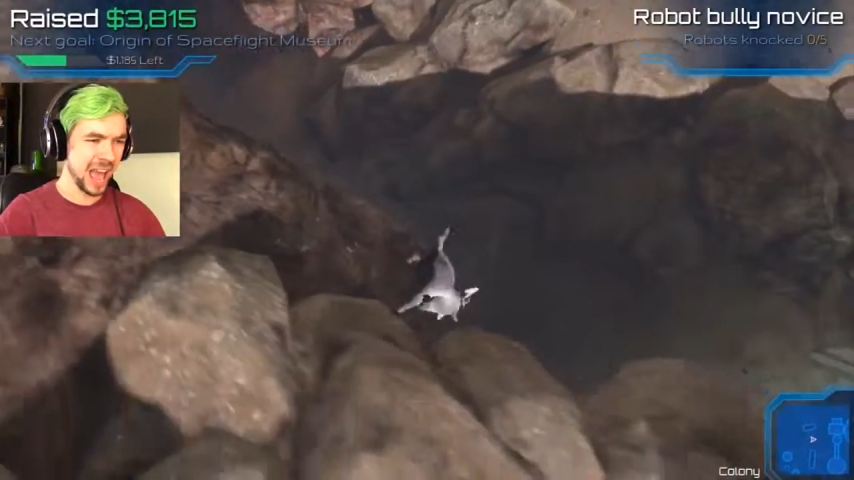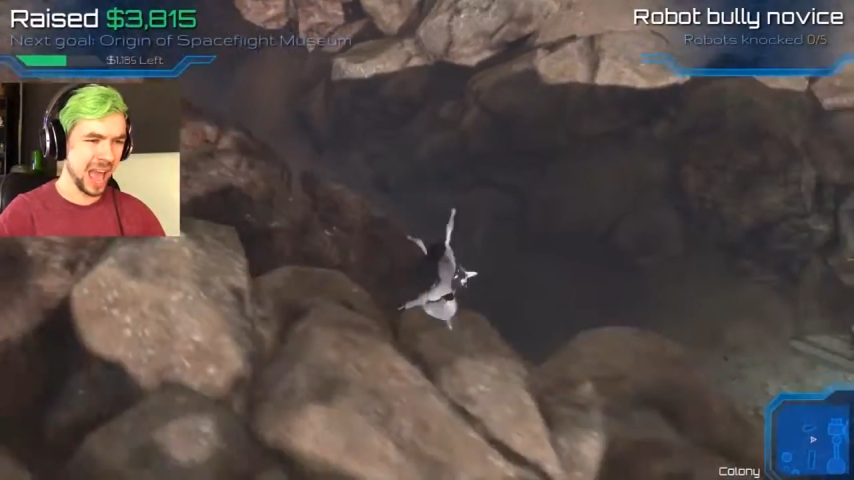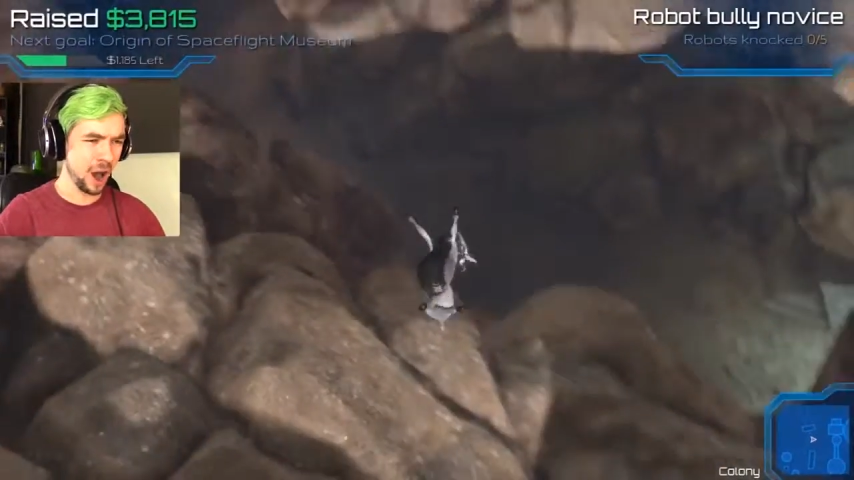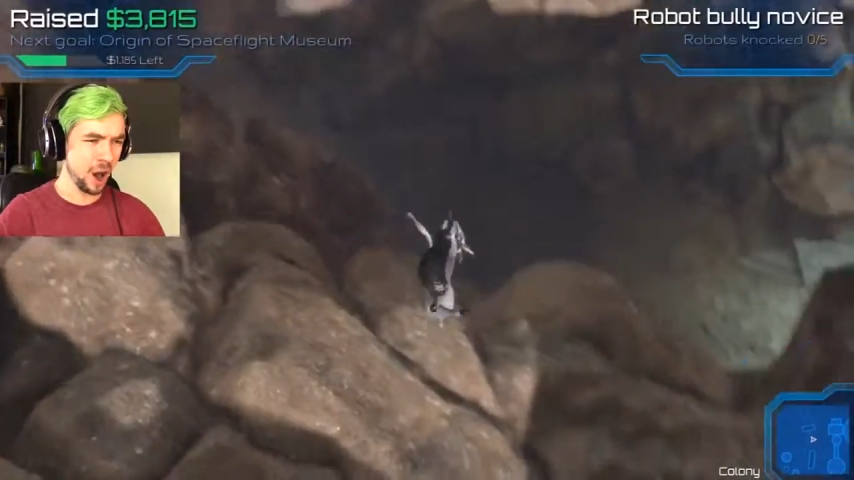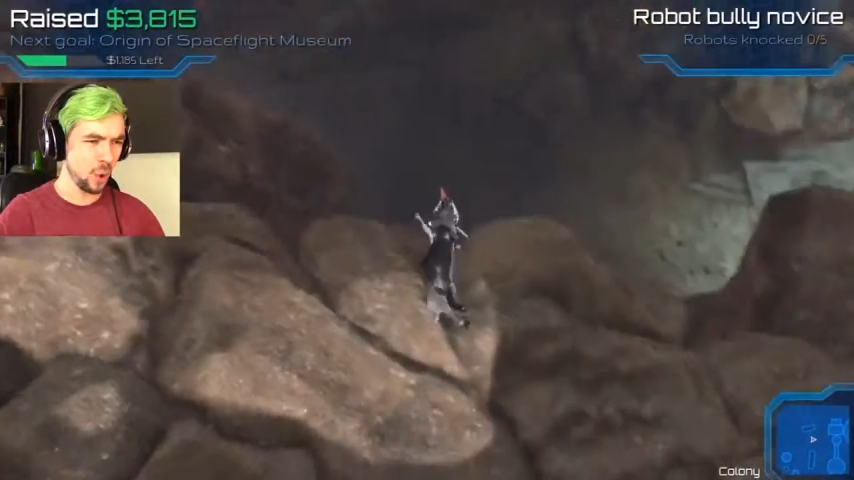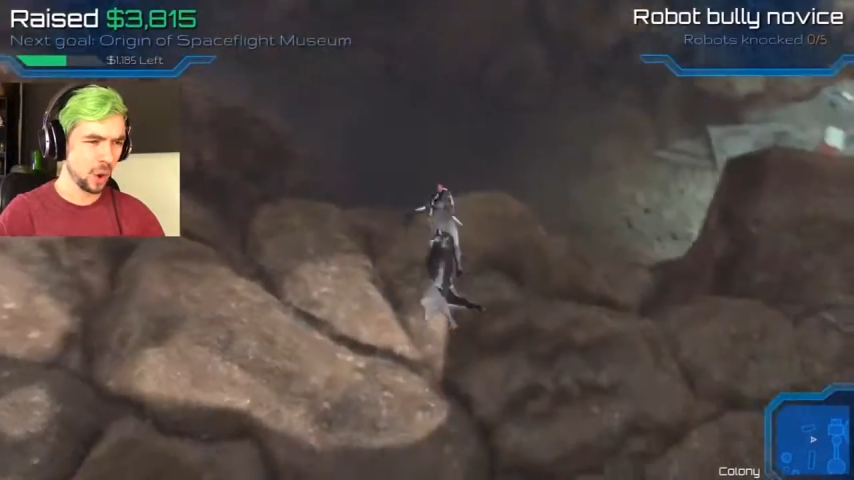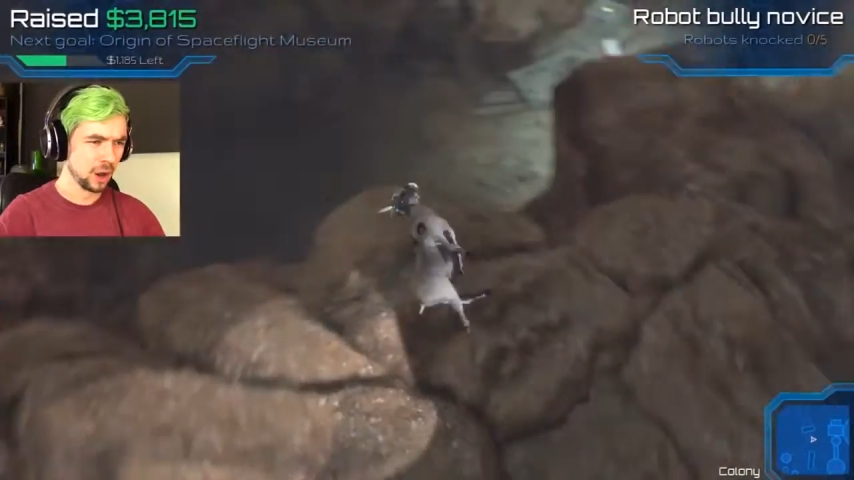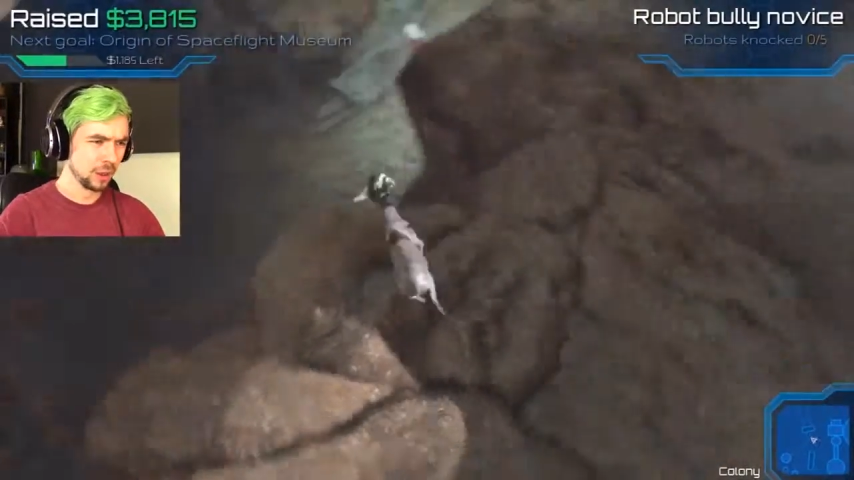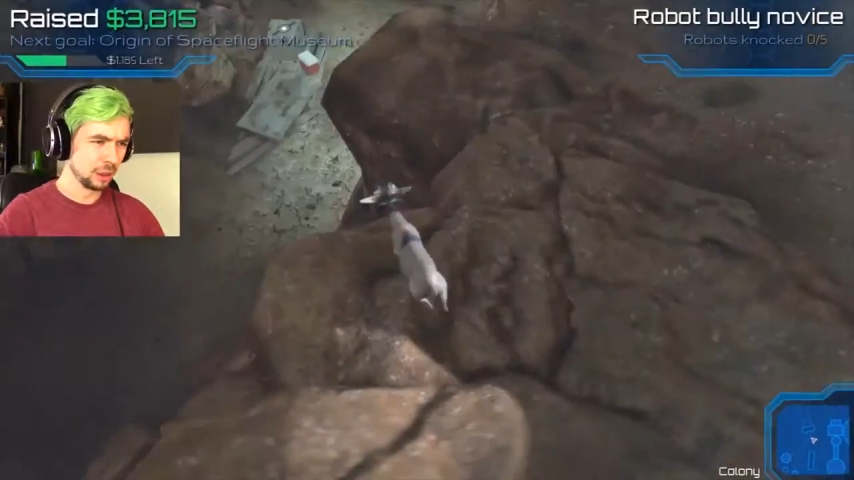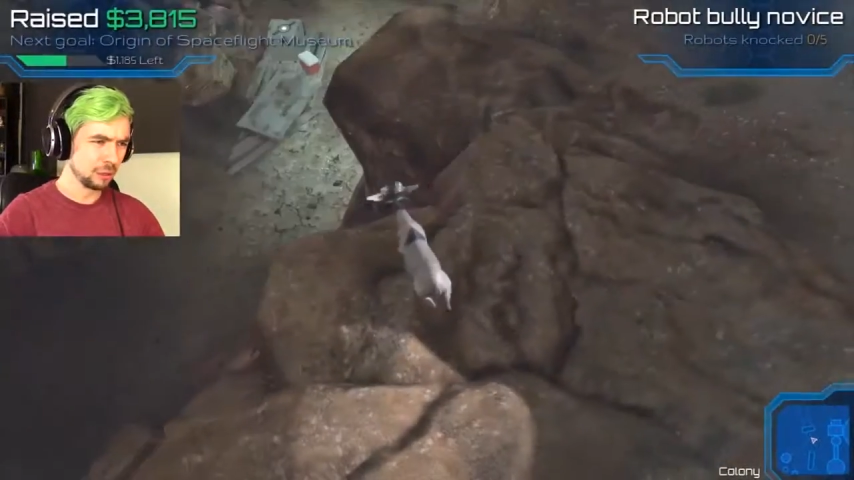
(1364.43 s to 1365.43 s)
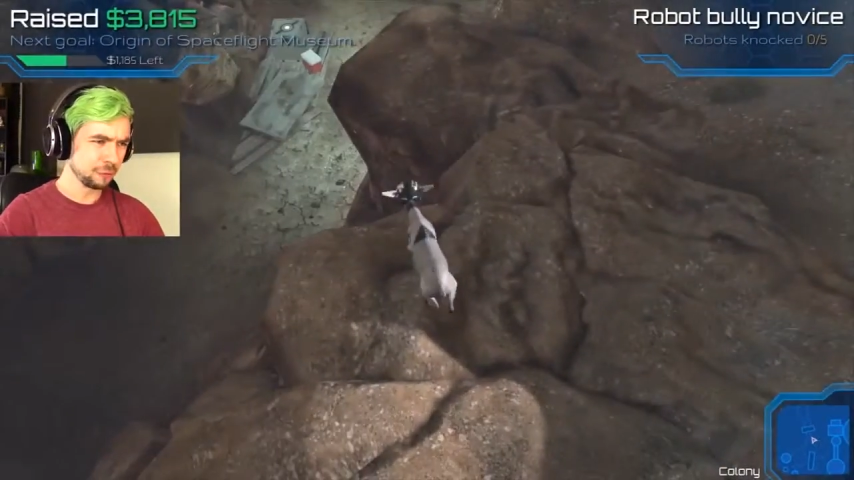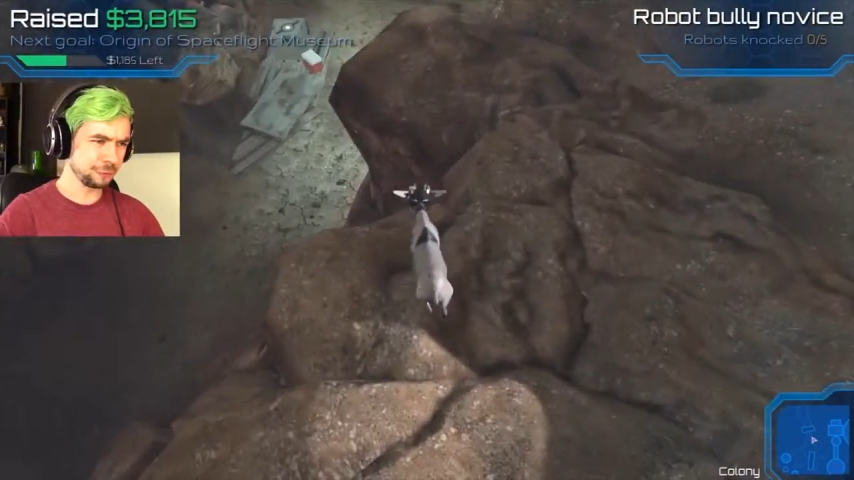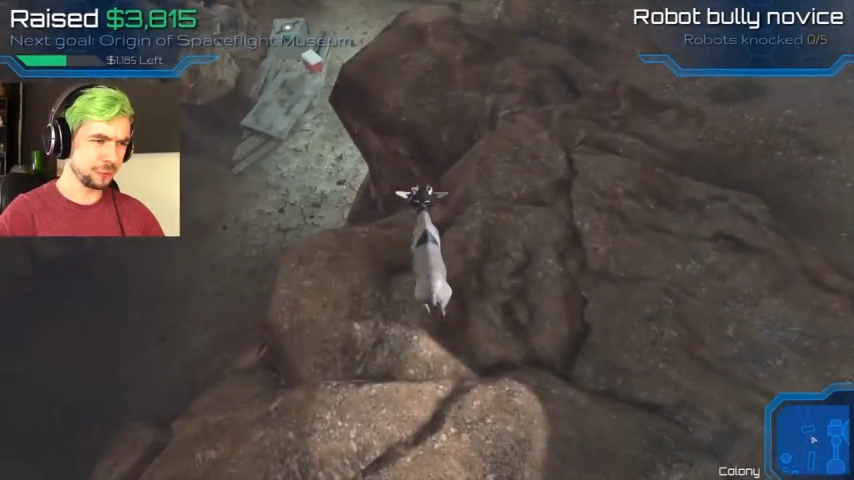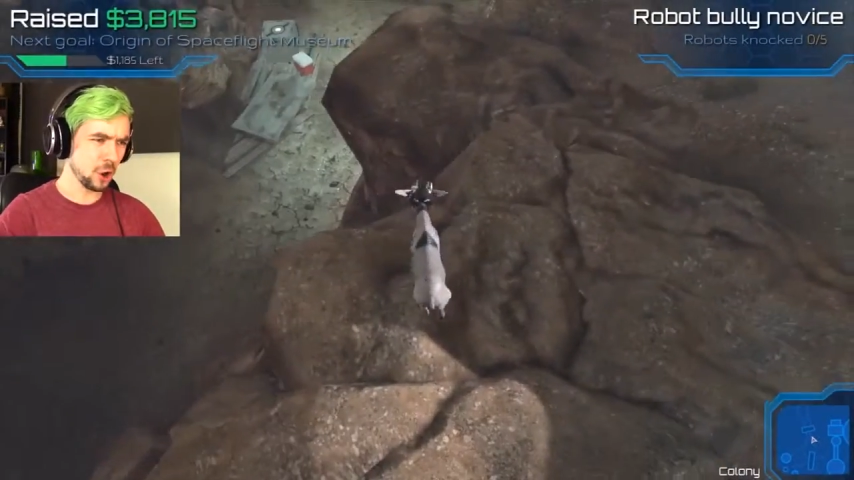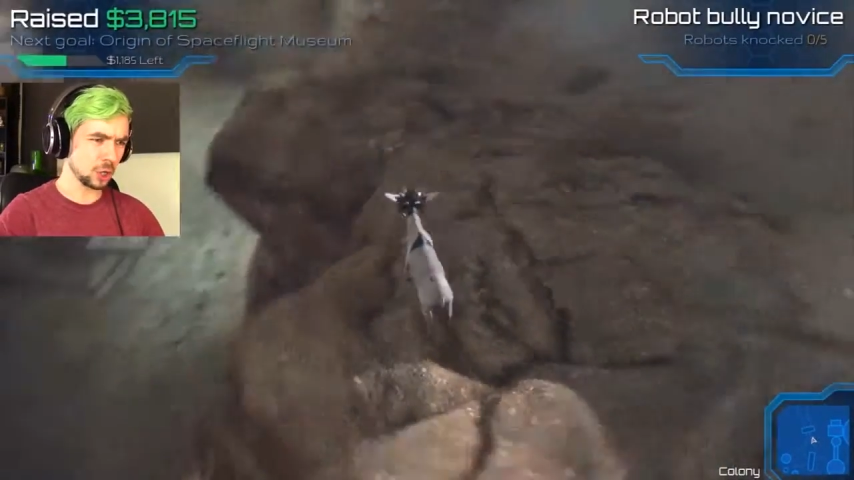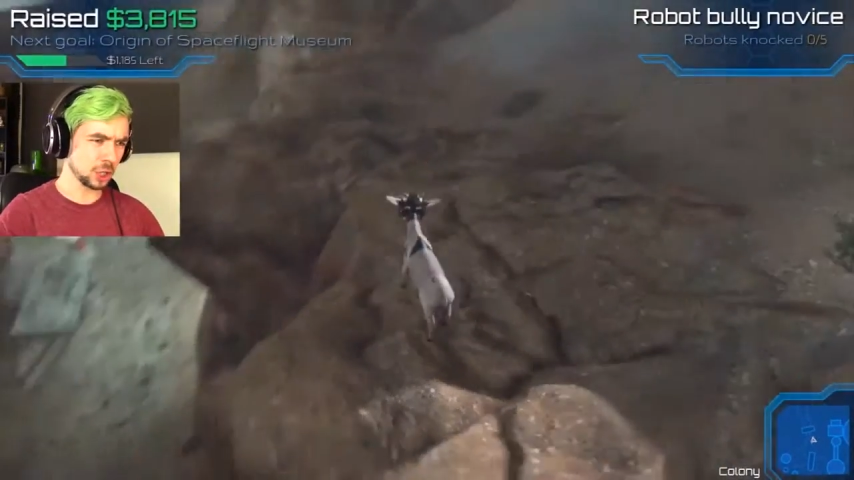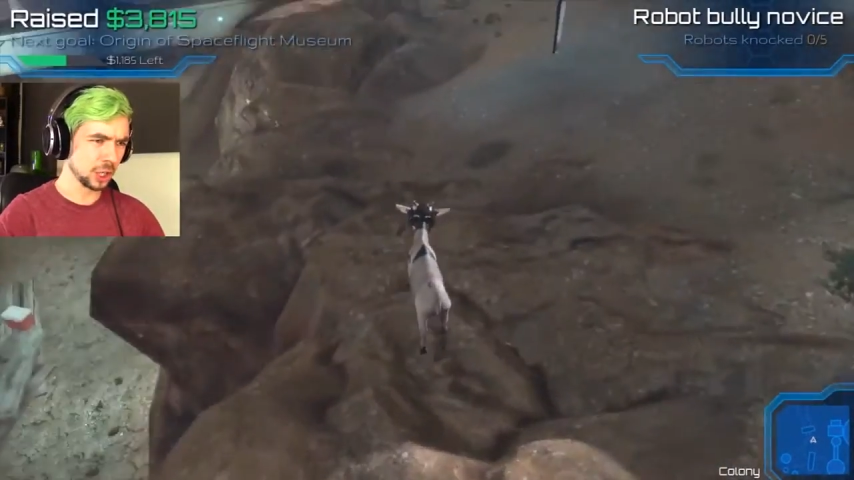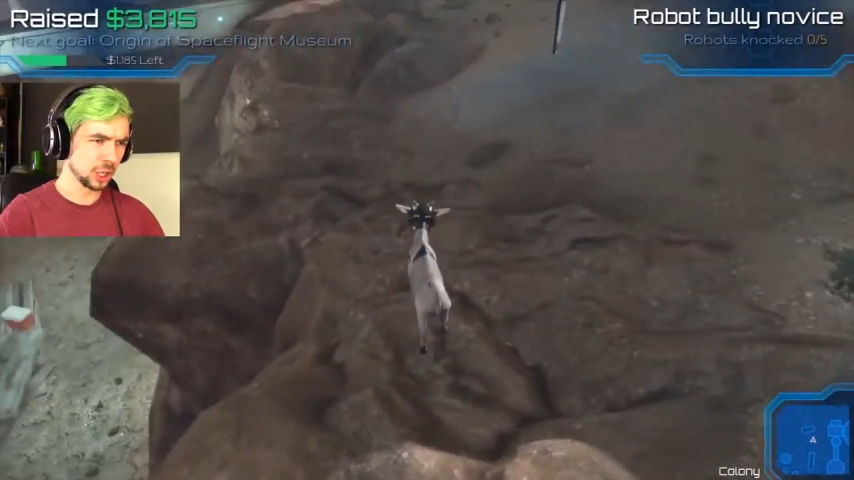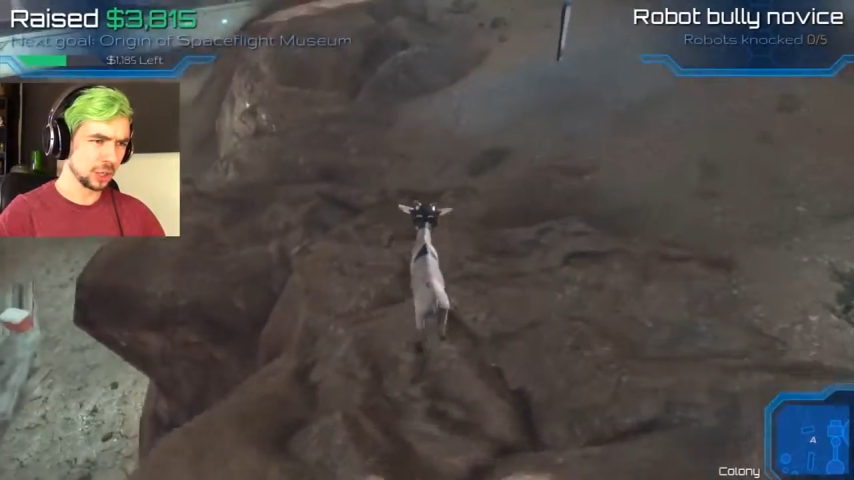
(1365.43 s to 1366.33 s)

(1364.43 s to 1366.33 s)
Ow! Fuck!